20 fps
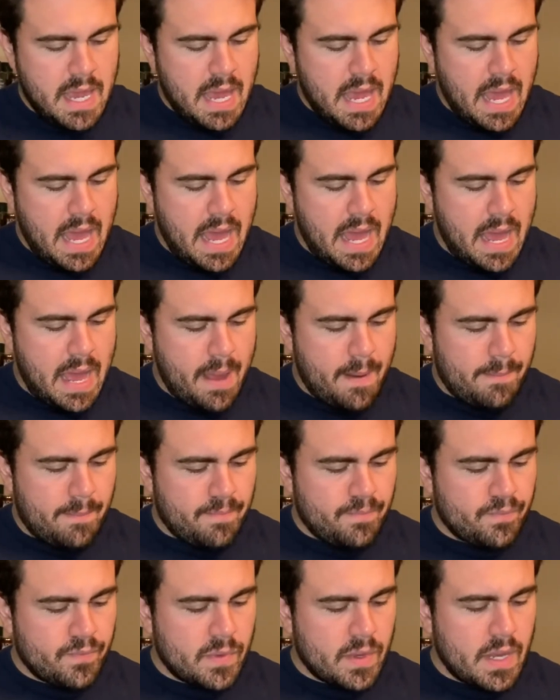And
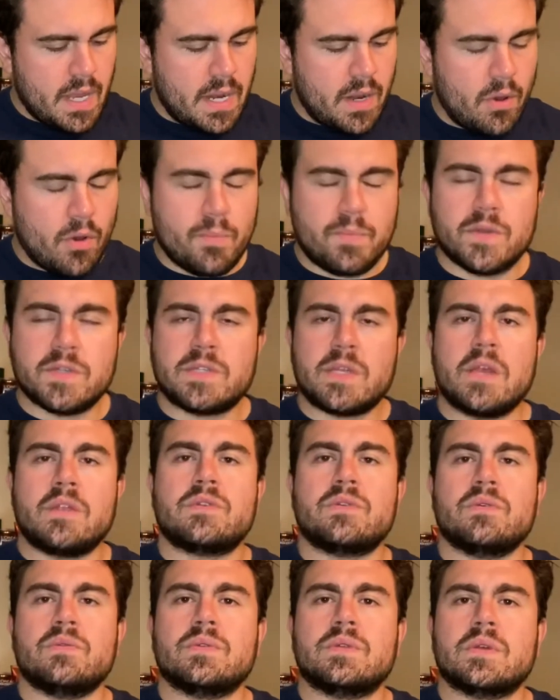I hope you stay
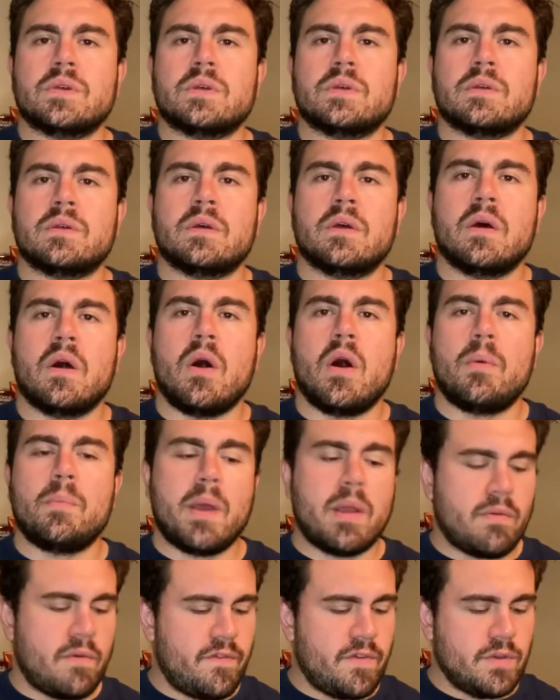tuned to all my
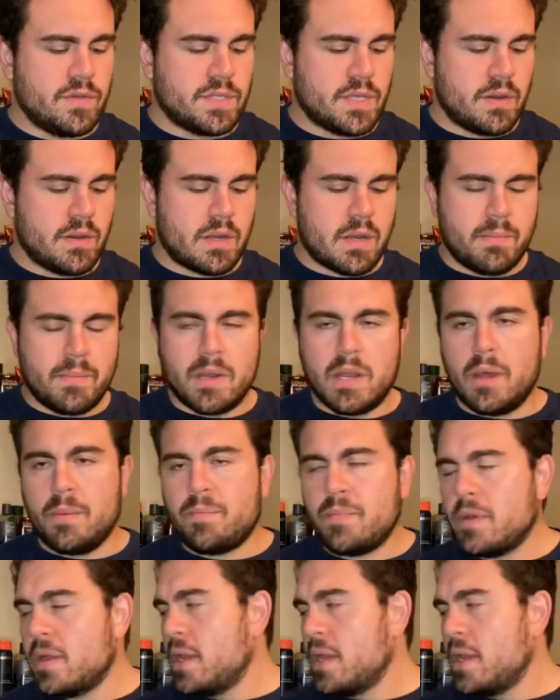reviews that are coming up.